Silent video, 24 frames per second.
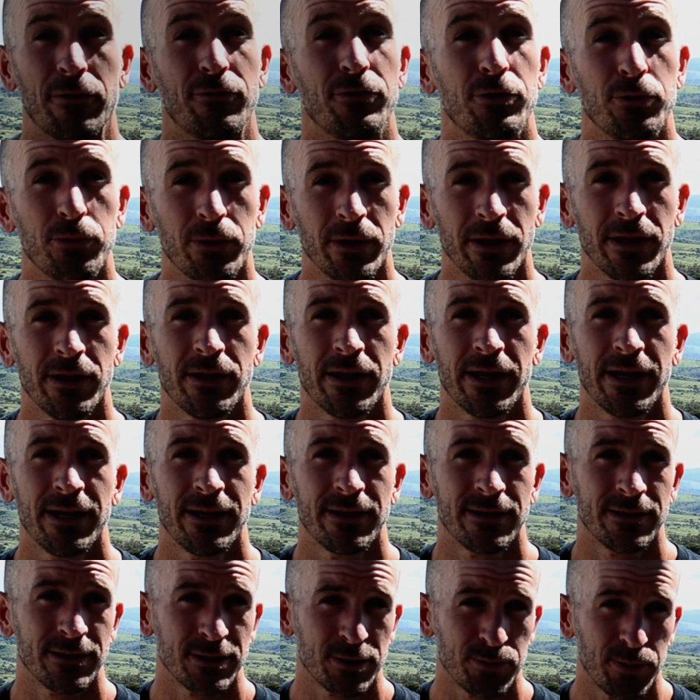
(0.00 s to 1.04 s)
really
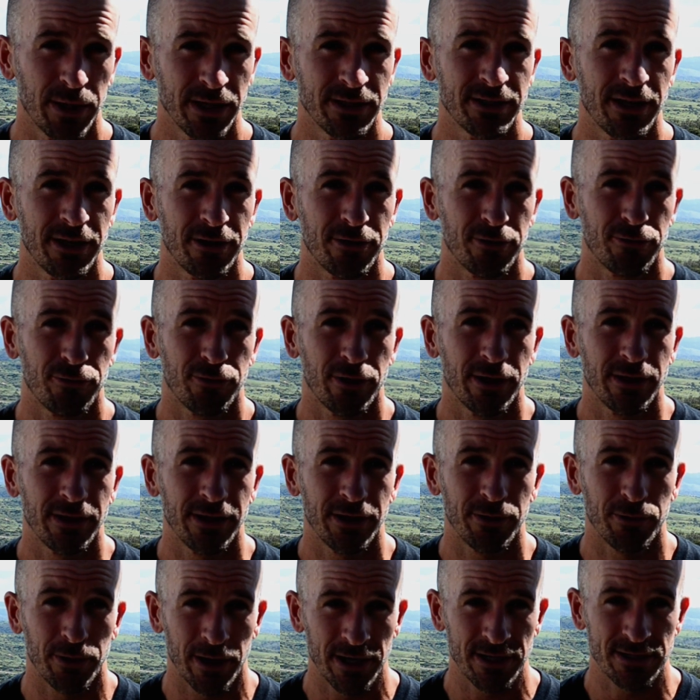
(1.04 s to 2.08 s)
like spectator-friendly
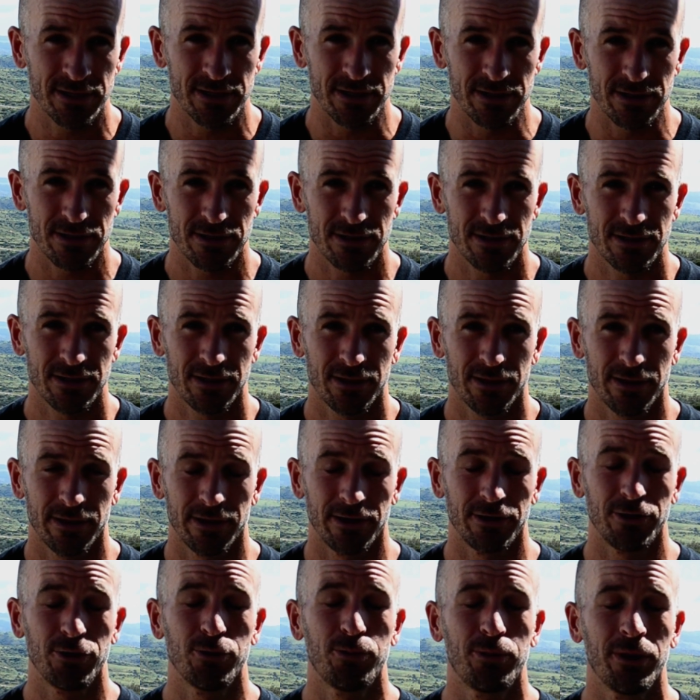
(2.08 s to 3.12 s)
races, then
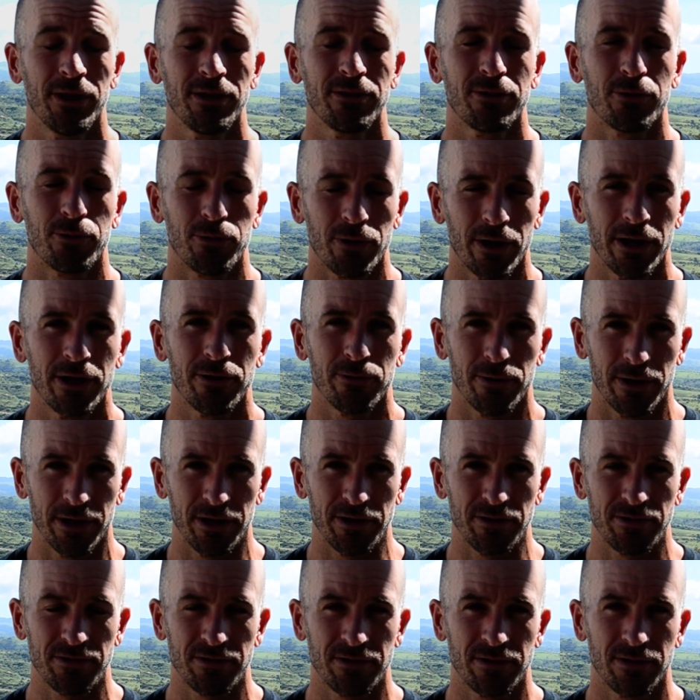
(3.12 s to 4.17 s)
you pick the right
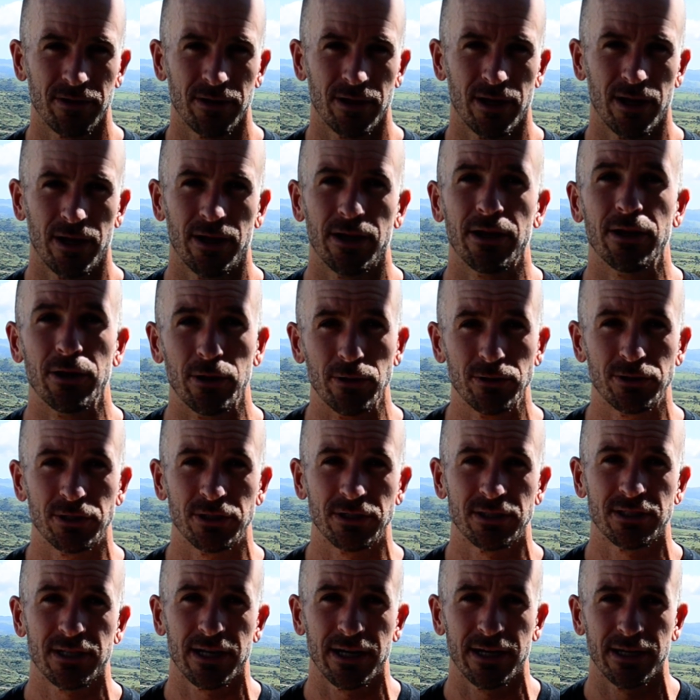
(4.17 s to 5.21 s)
race in
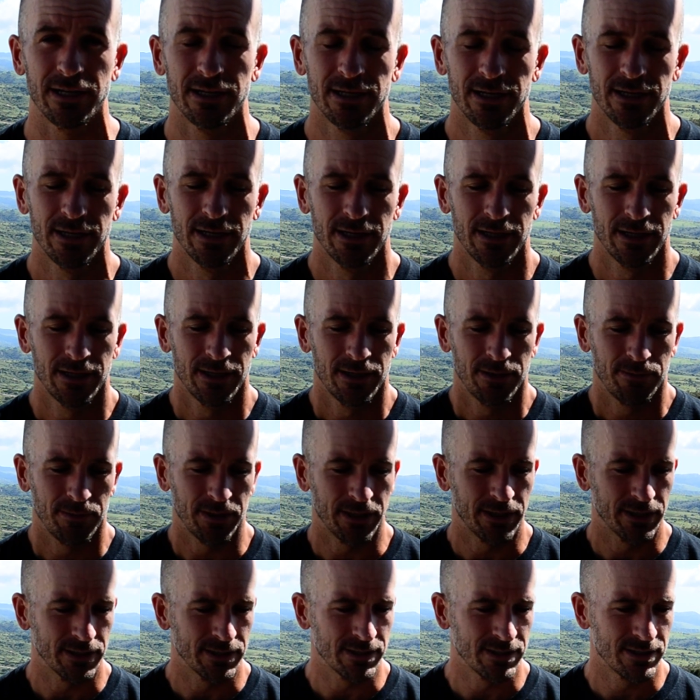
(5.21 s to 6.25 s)
Oceanside,
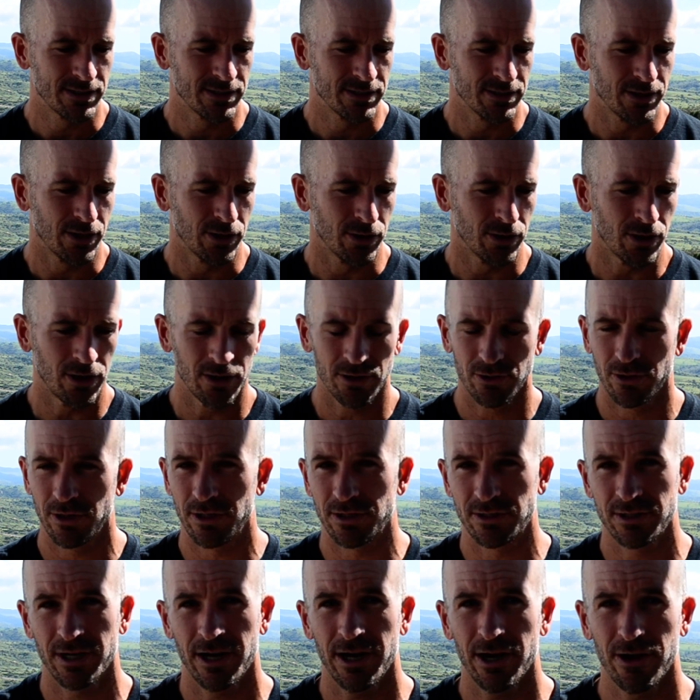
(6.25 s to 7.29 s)
because along the
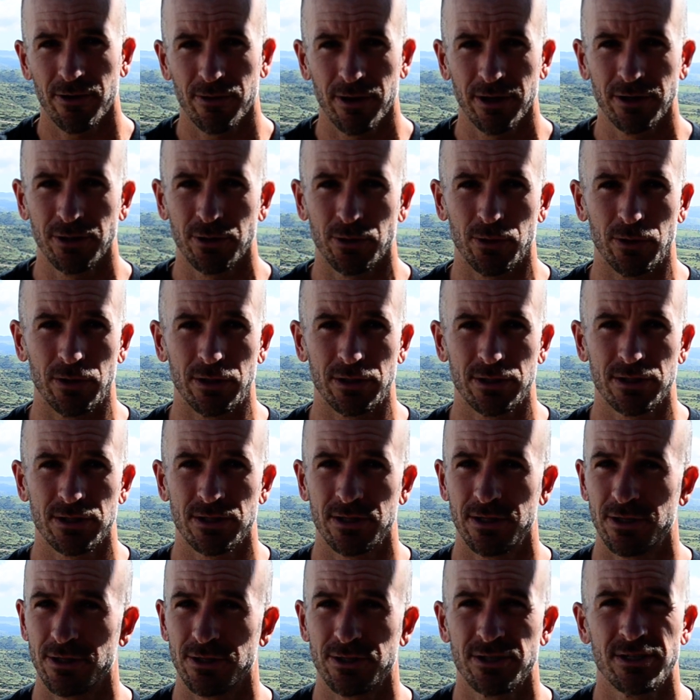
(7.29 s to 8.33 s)
entire run course,
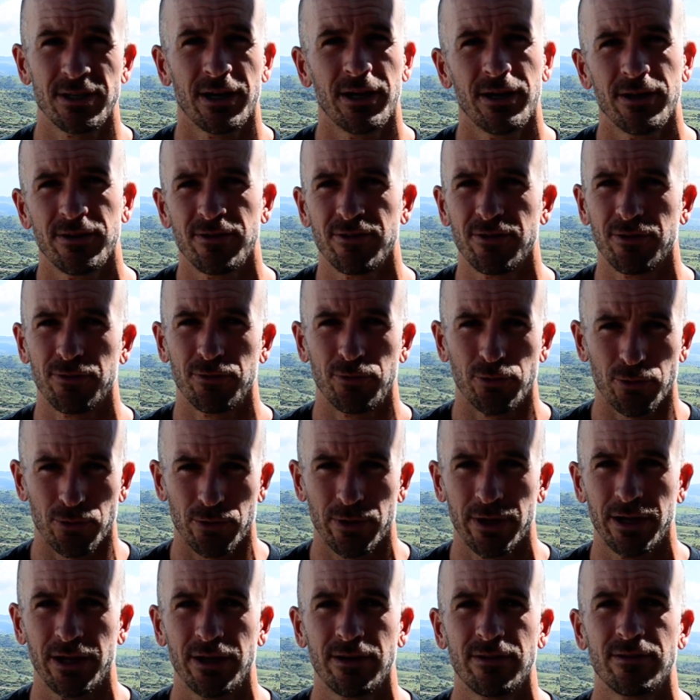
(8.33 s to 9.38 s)
there's tons of
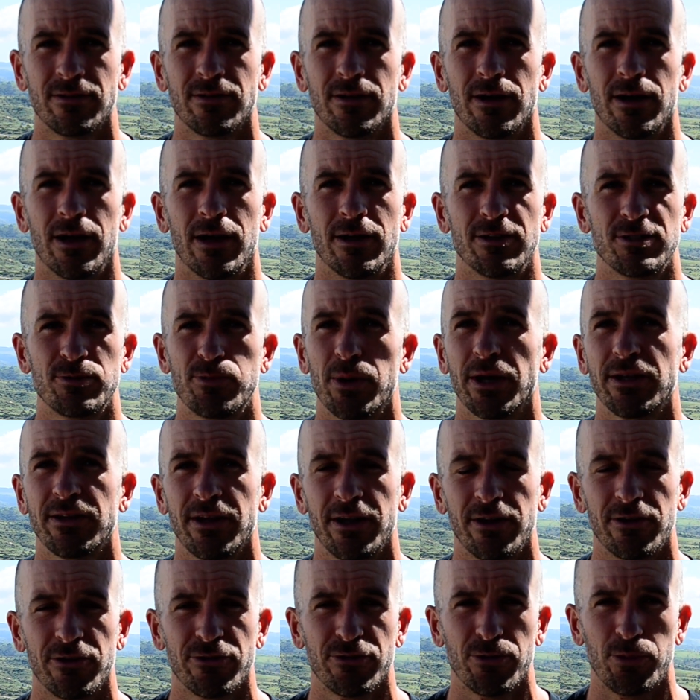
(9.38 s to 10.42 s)
great
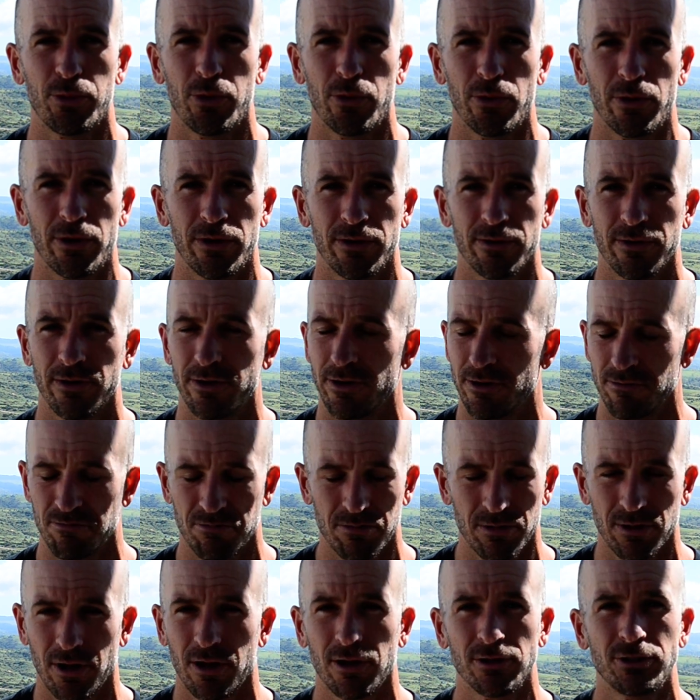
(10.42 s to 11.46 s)
spectator support. They're
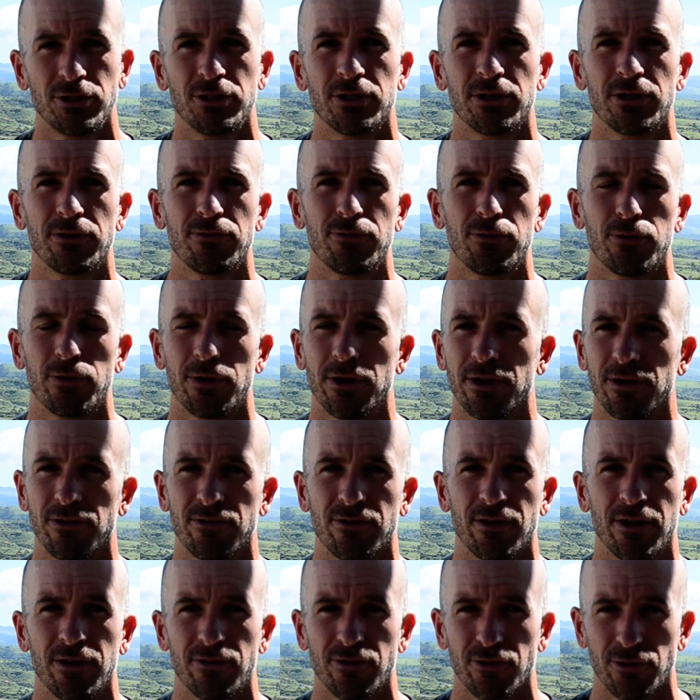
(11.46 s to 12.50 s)
all cheering for you.
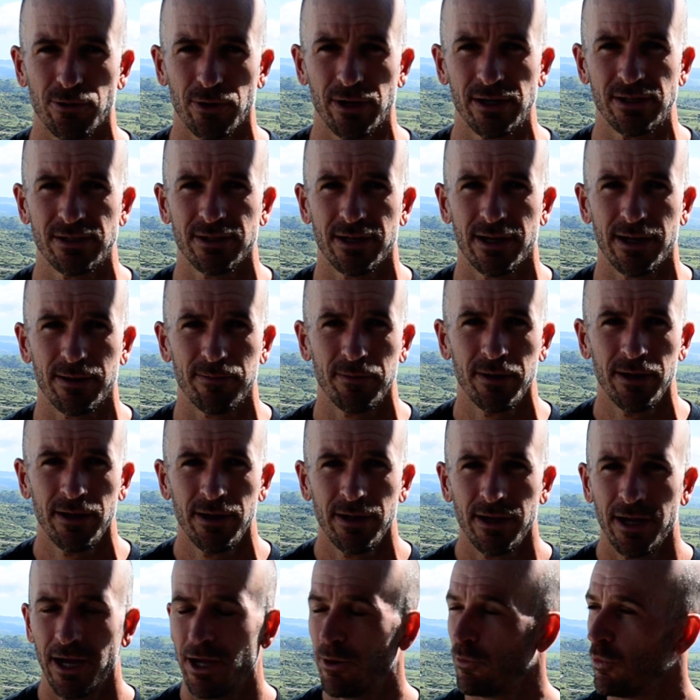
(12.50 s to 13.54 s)
It's a great time.
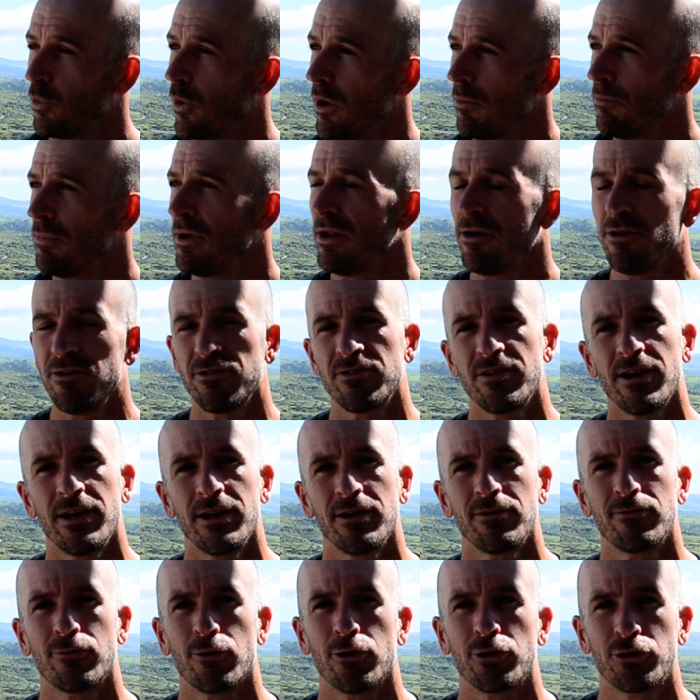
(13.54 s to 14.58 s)
And what better setting
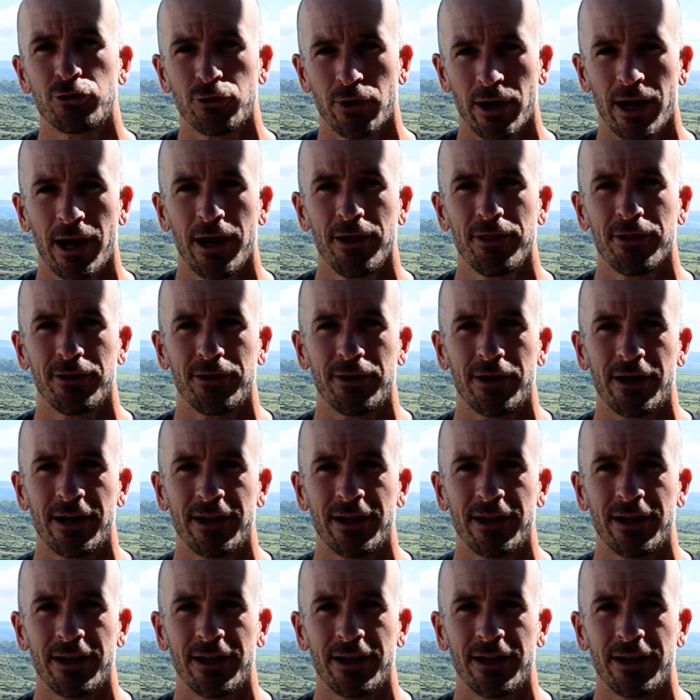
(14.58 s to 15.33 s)
for a triathlon